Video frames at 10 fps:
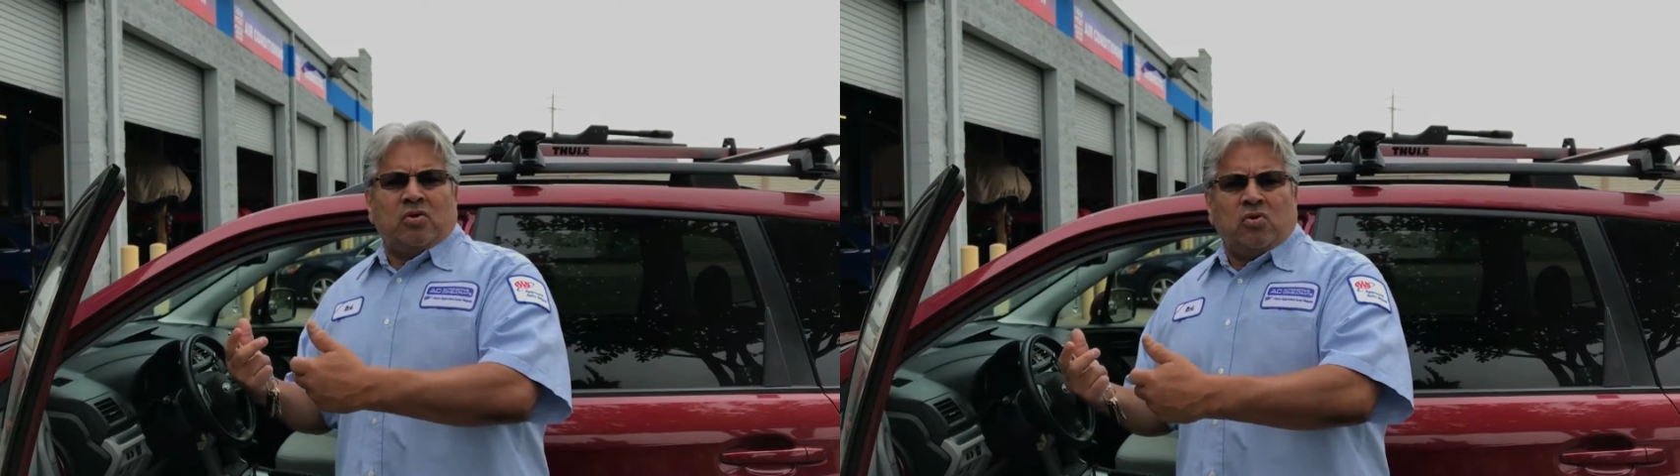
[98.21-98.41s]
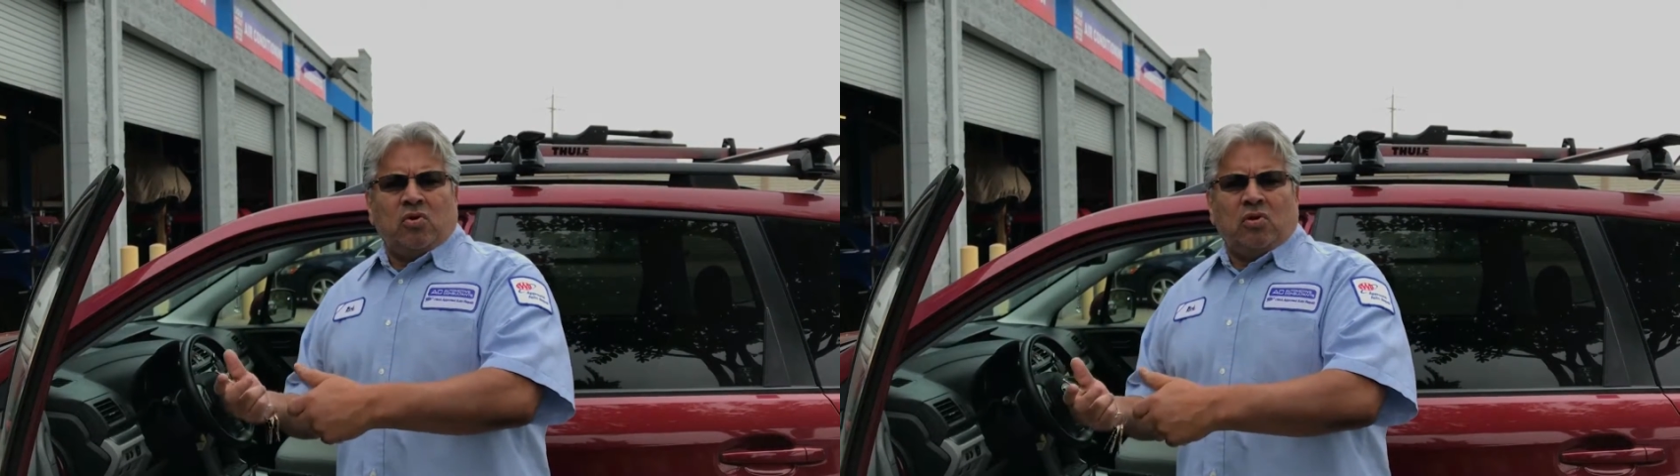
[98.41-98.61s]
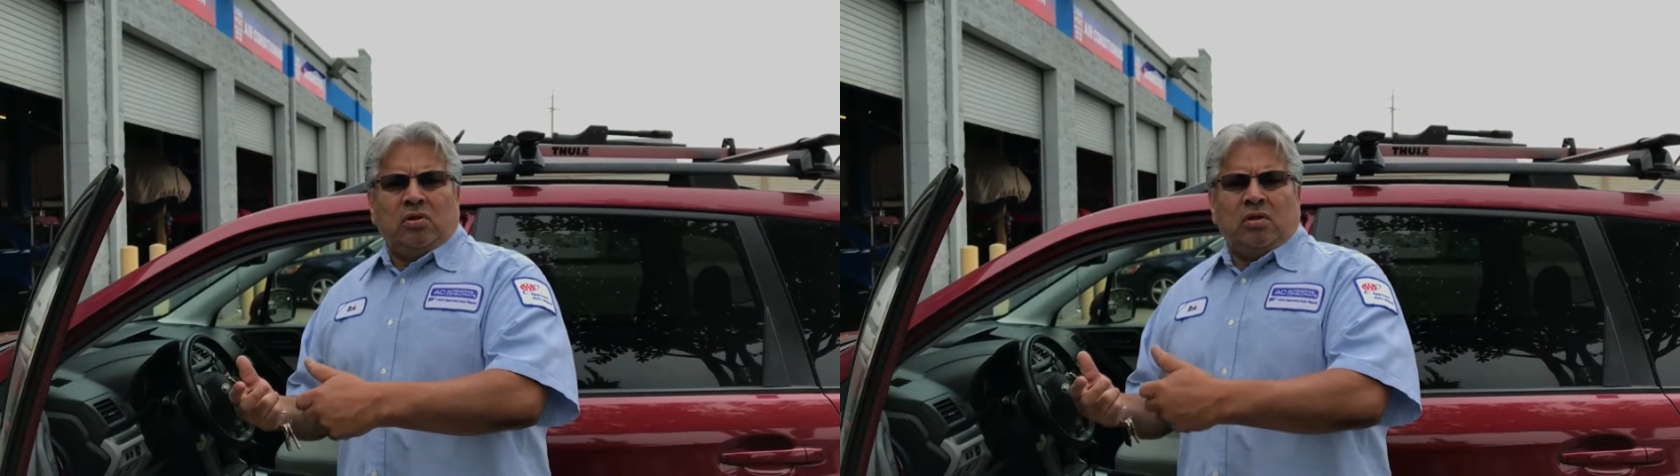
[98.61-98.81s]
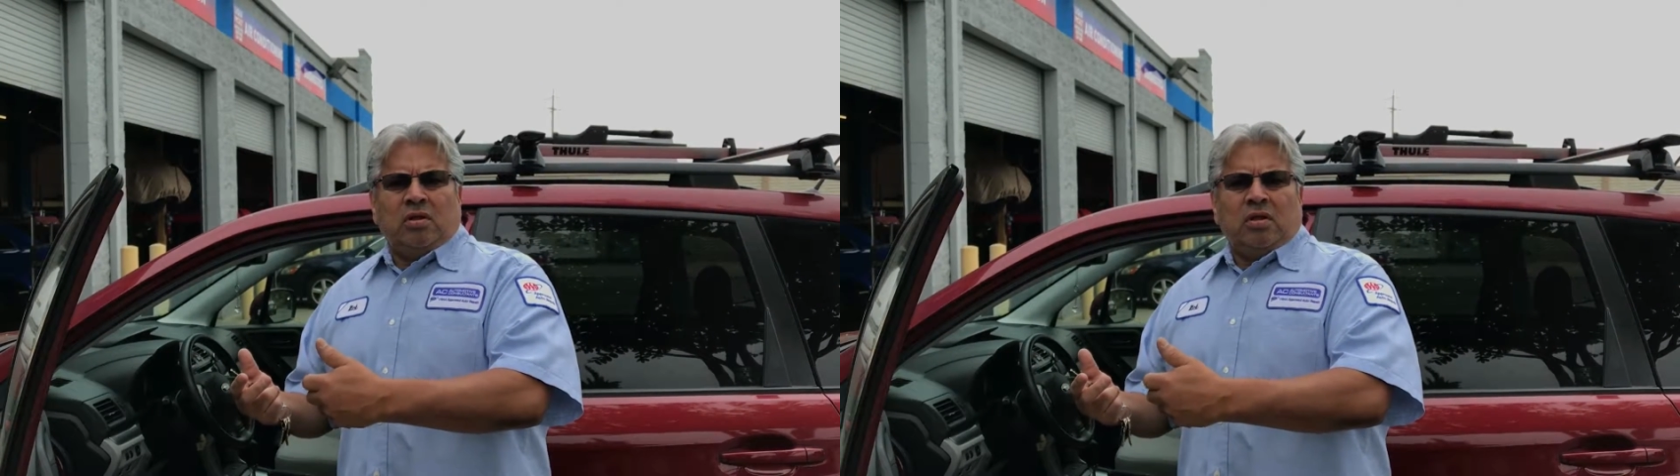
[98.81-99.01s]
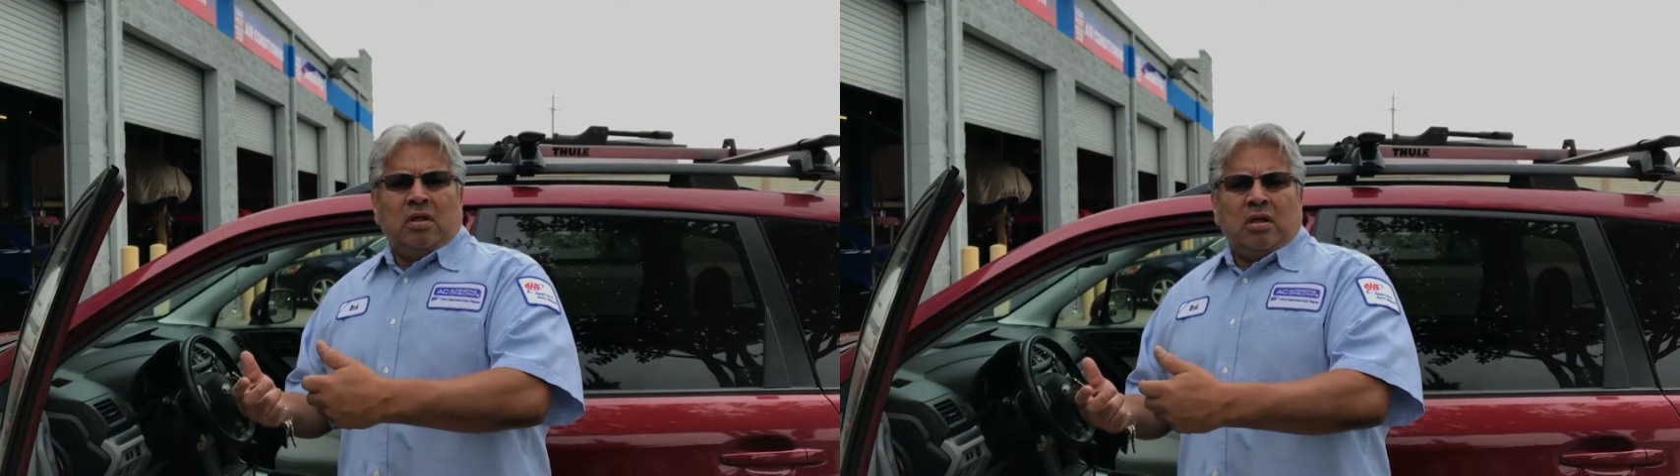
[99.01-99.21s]
cool
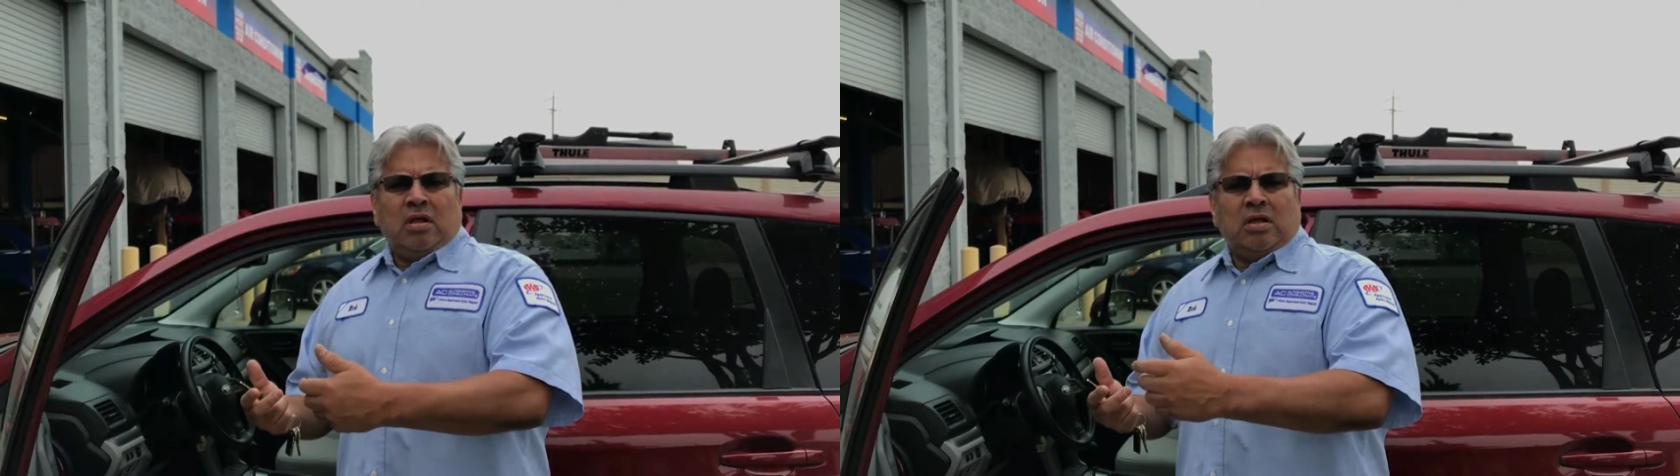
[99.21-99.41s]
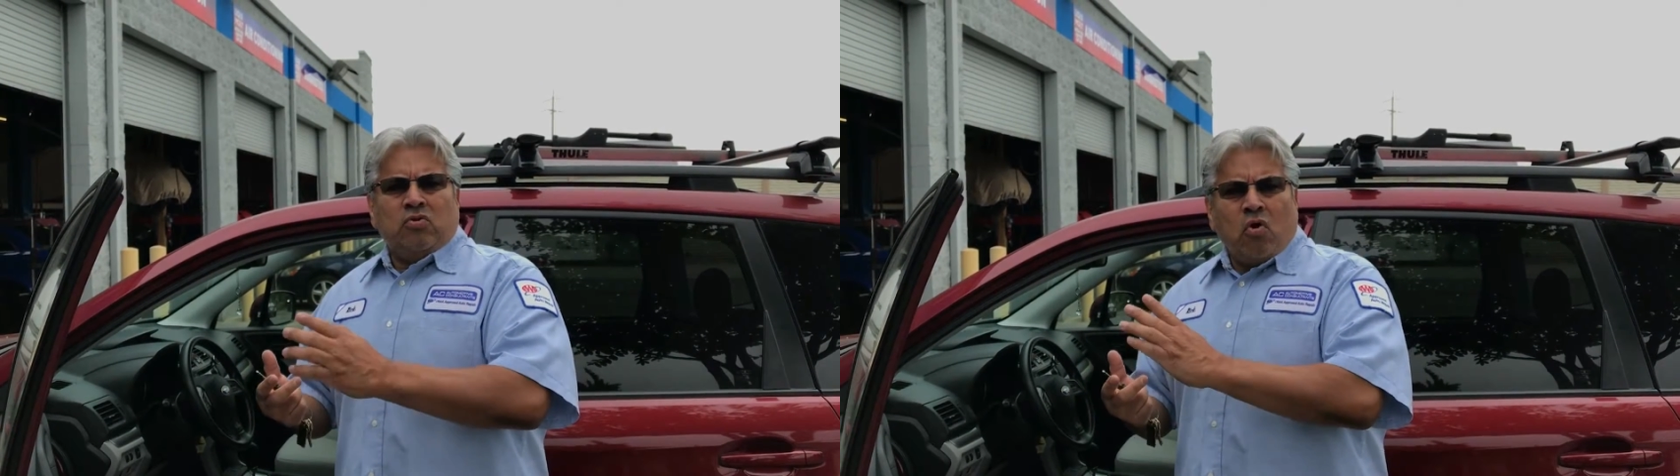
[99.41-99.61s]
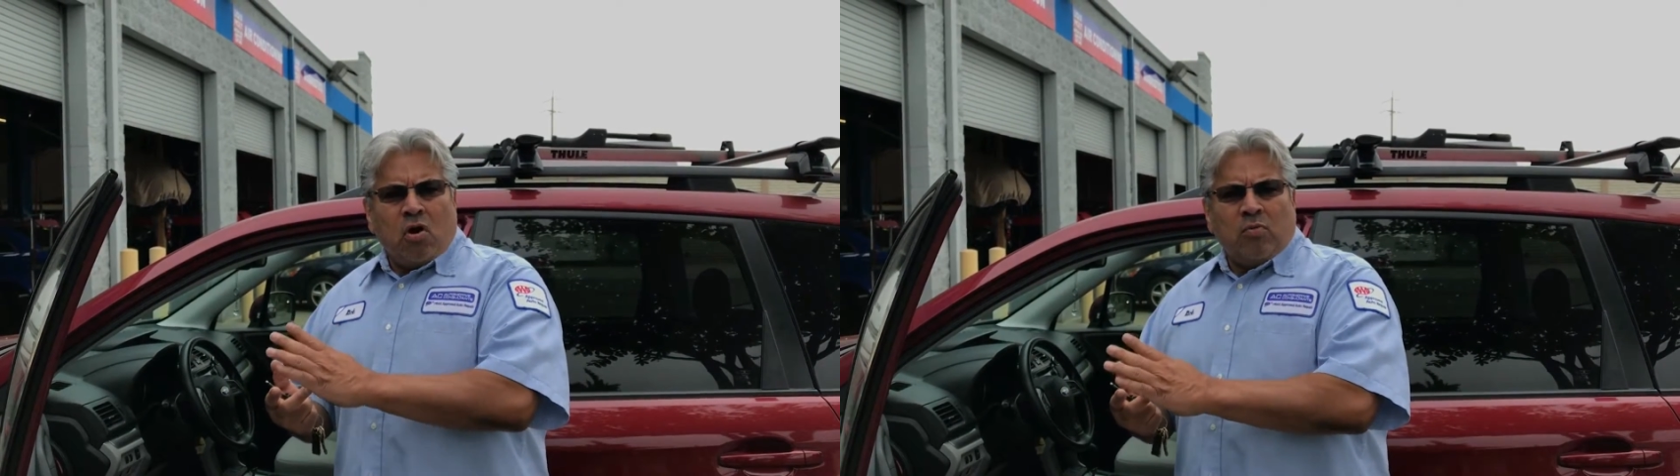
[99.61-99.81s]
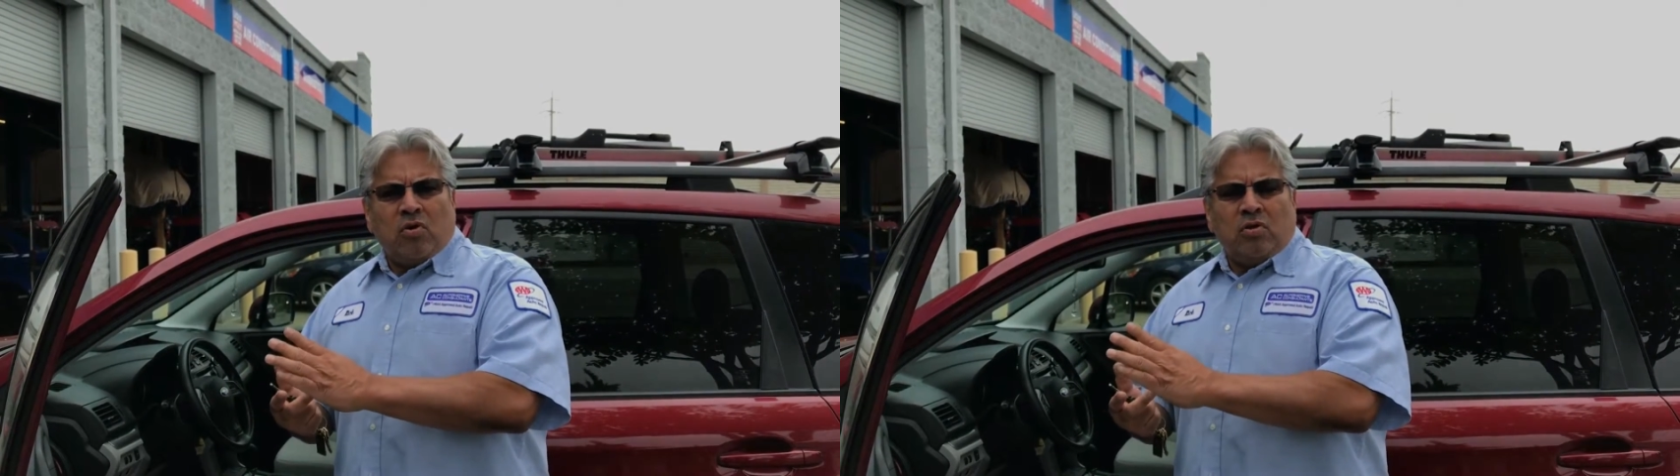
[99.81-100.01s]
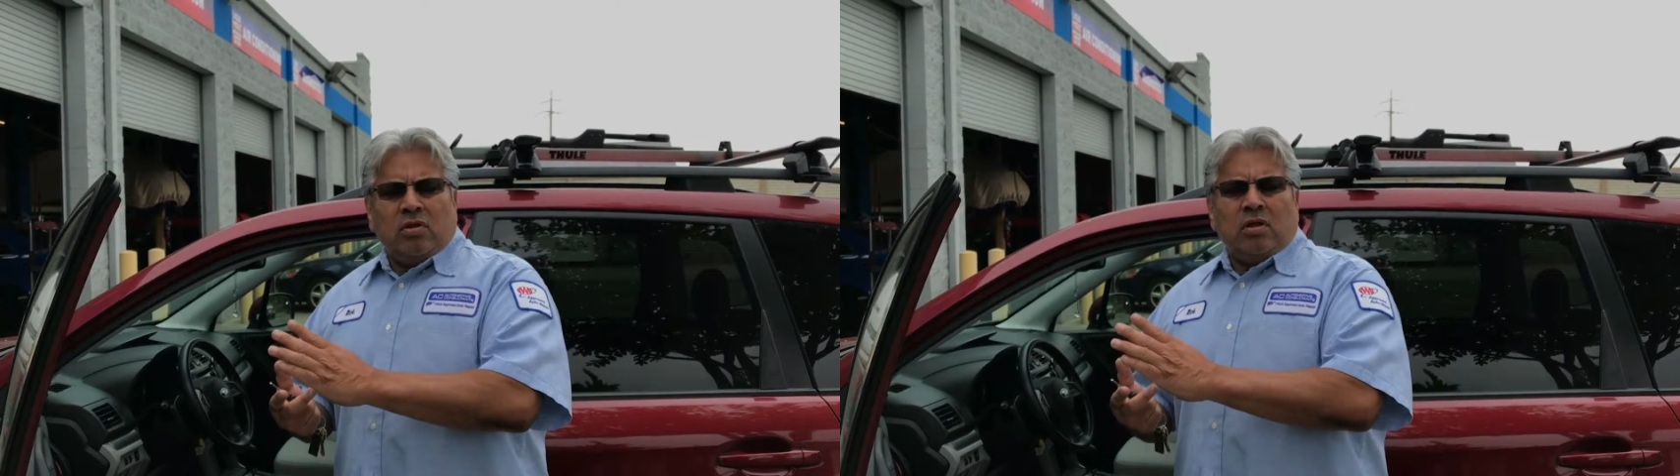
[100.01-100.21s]
and
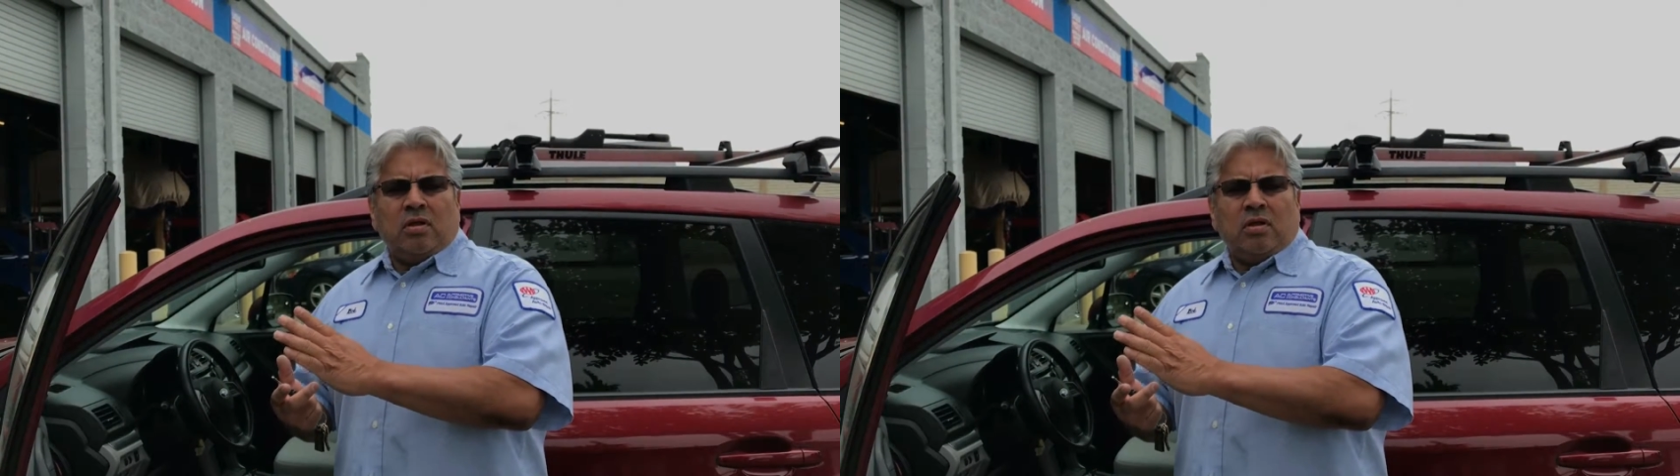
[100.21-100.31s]
normal,